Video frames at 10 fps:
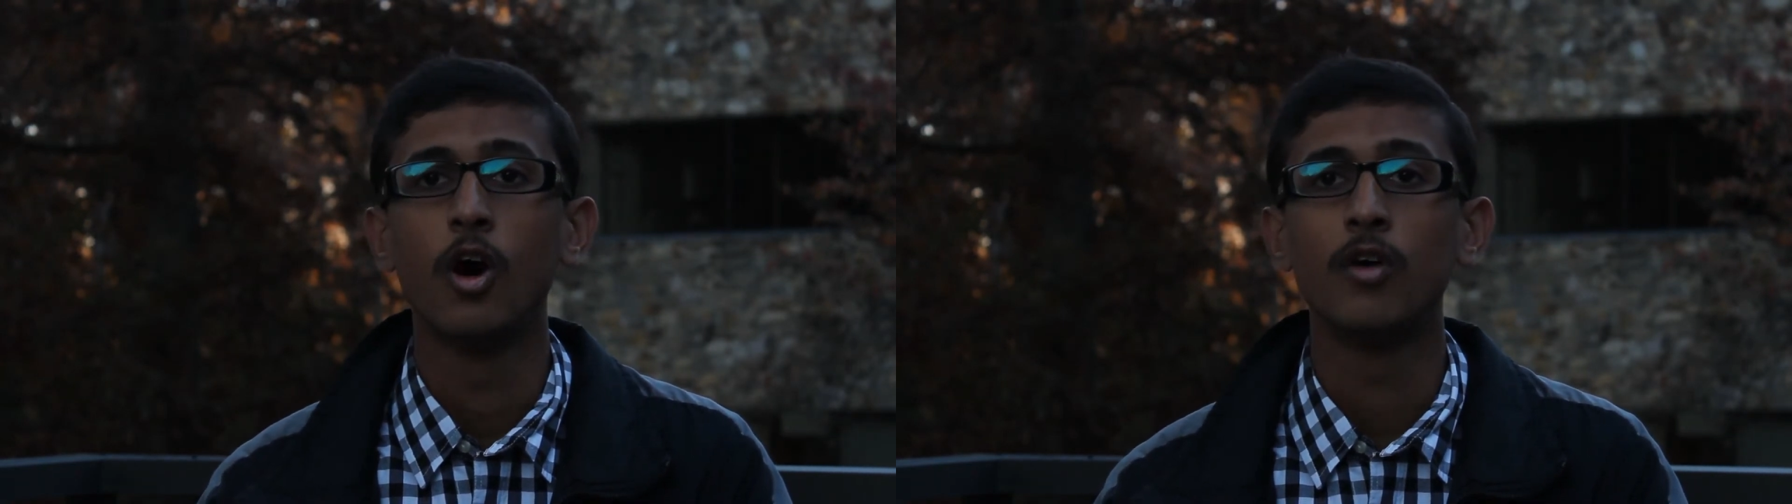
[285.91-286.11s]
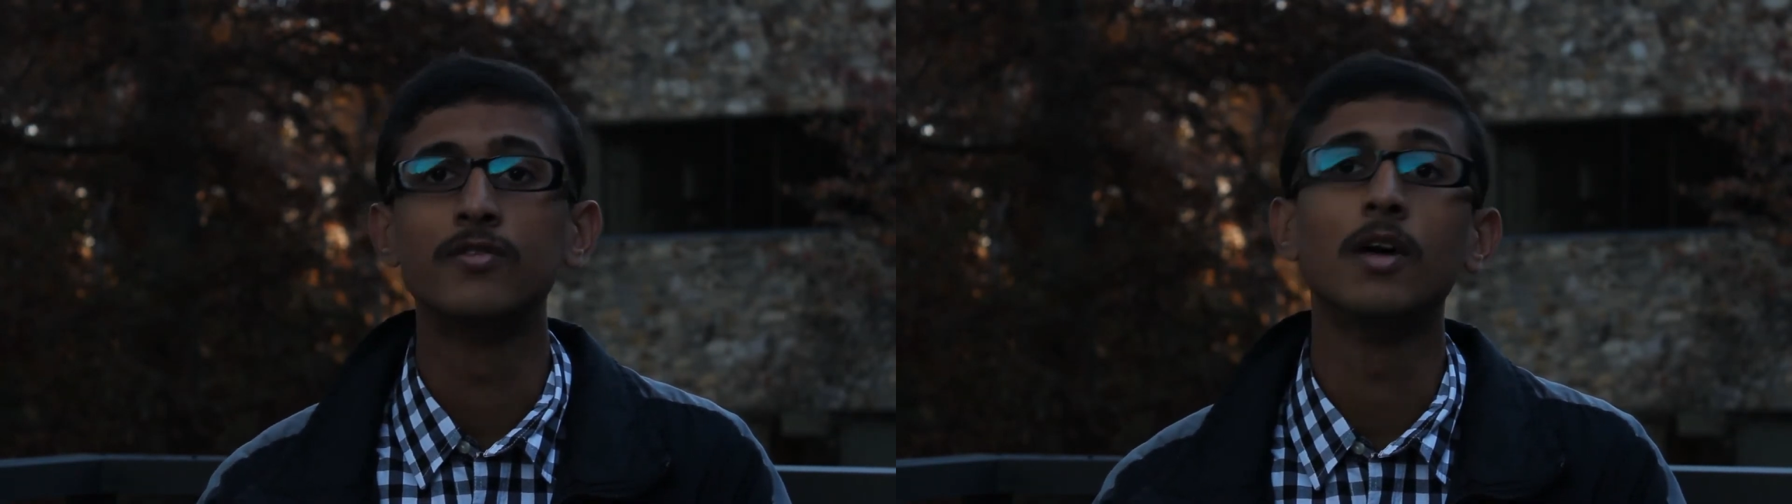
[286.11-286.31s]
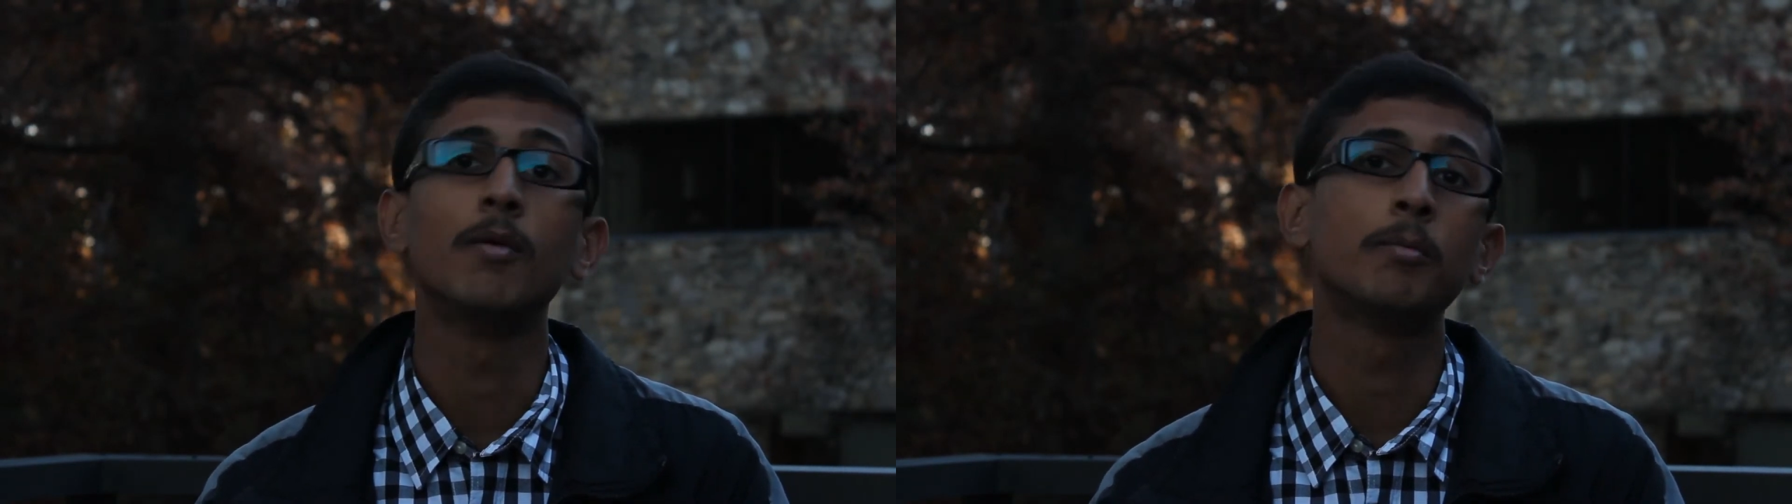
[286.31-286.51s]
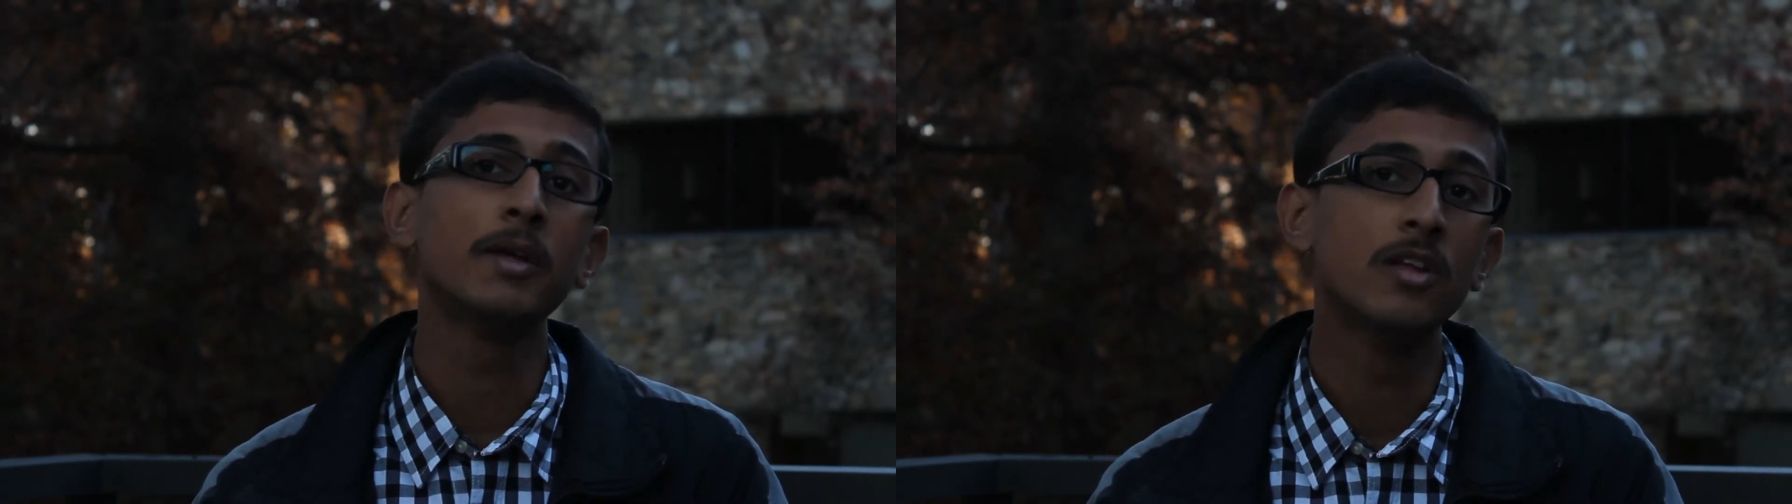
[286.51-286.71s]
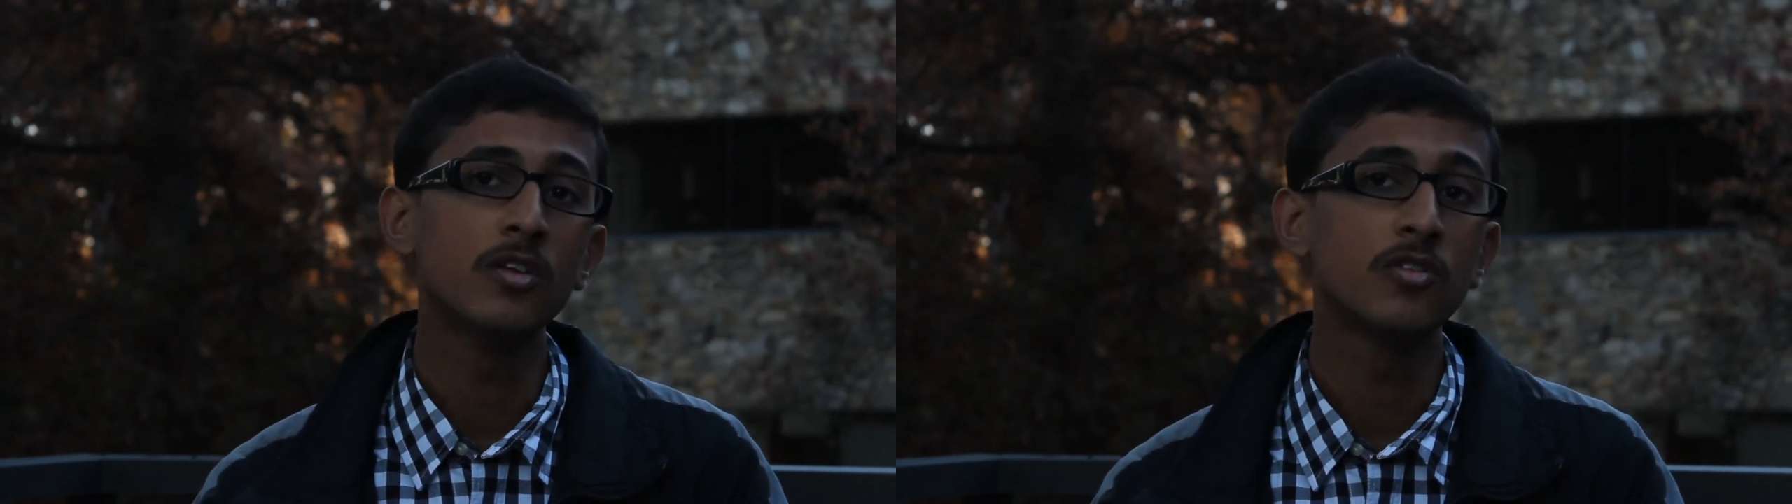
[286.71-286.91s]
of
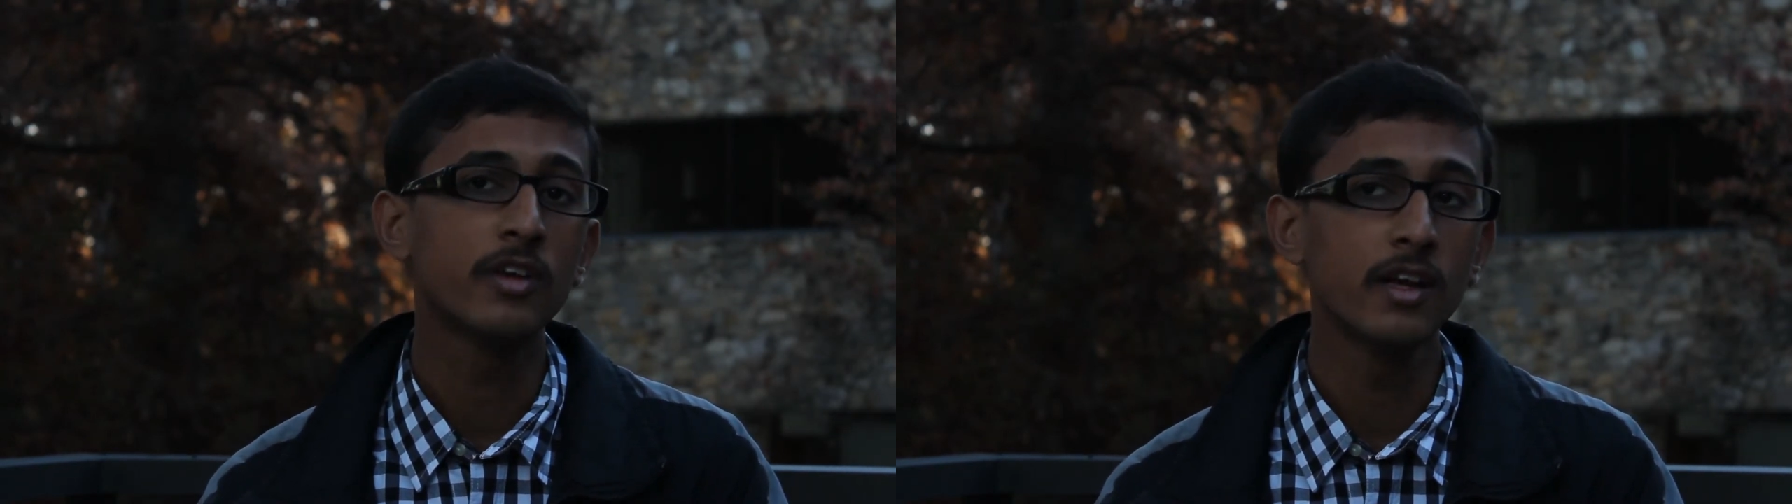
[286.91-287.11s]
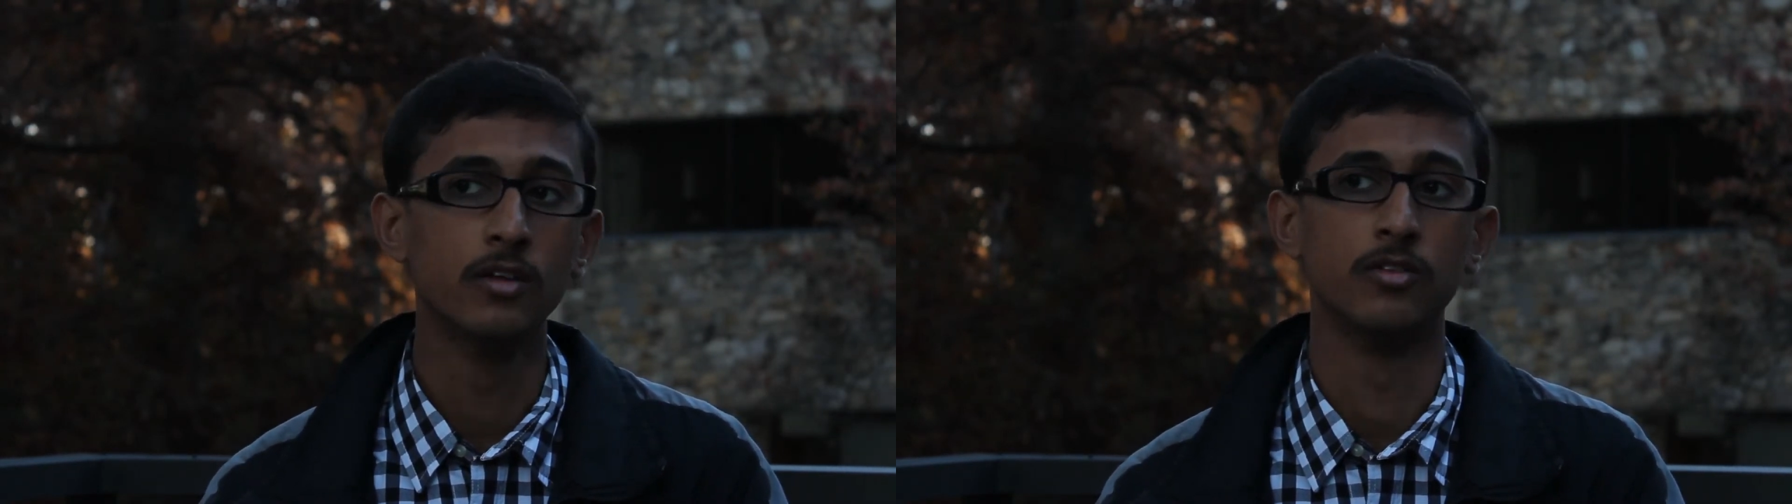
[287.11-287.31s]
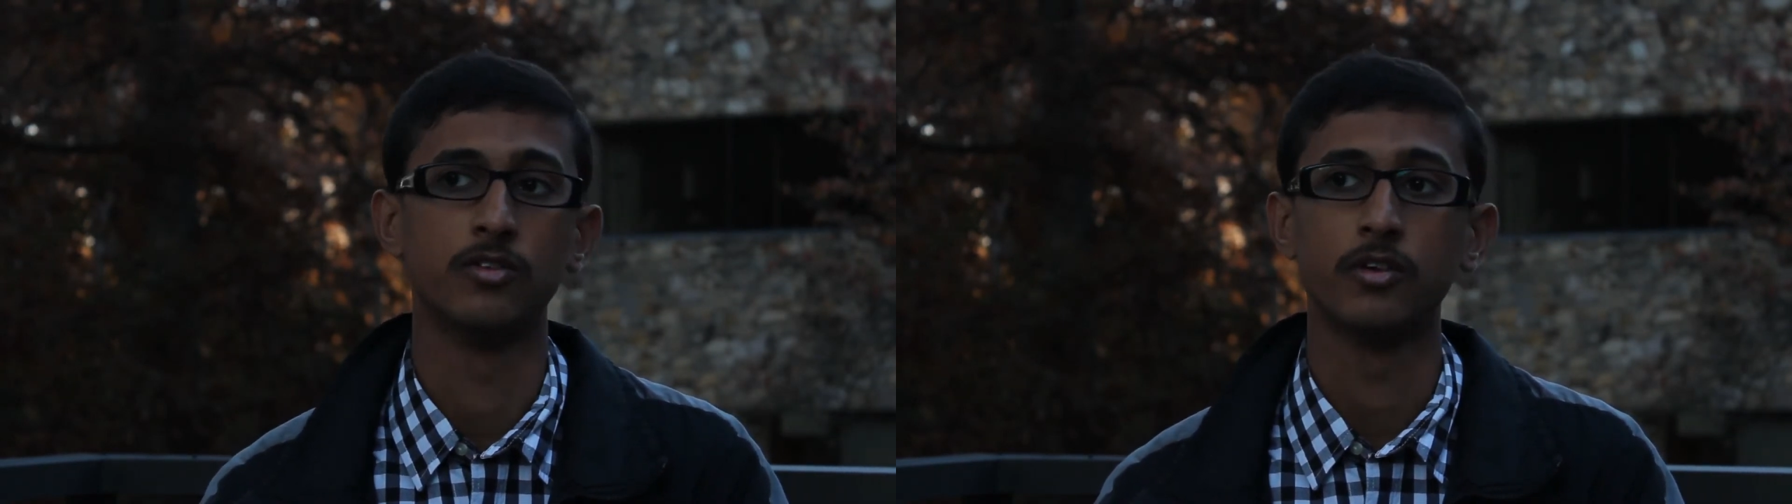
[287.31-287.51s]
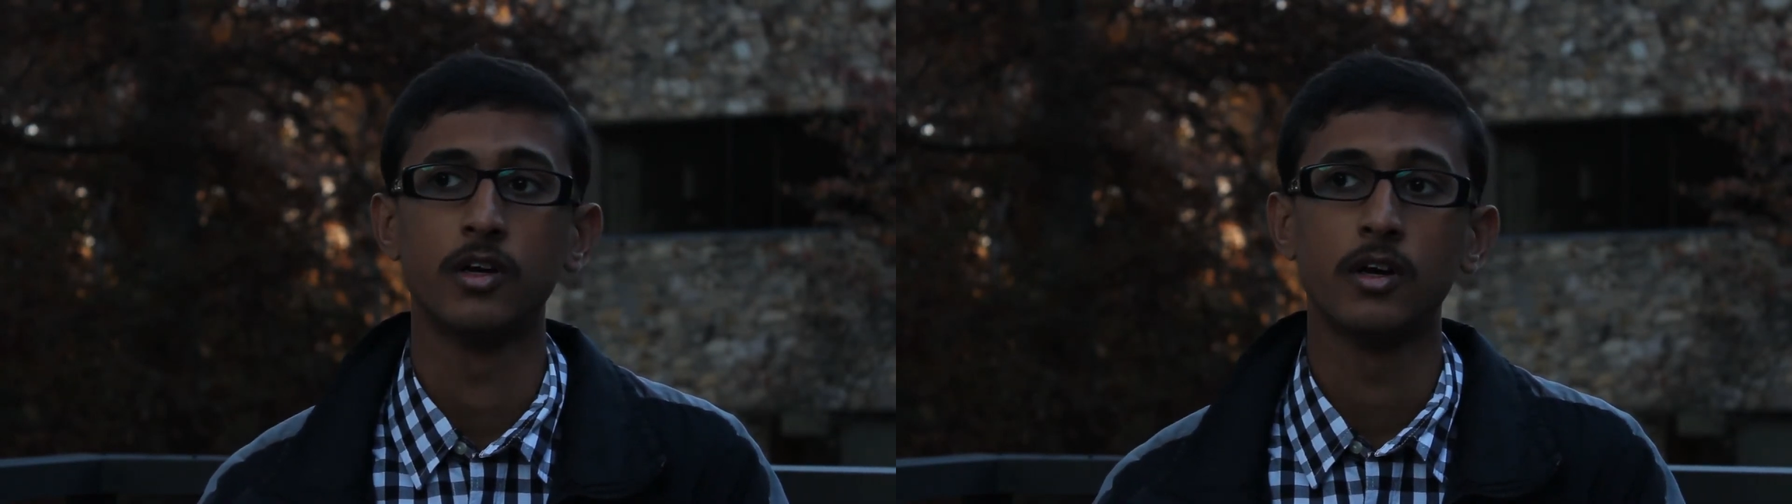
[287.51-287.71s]
developing these skills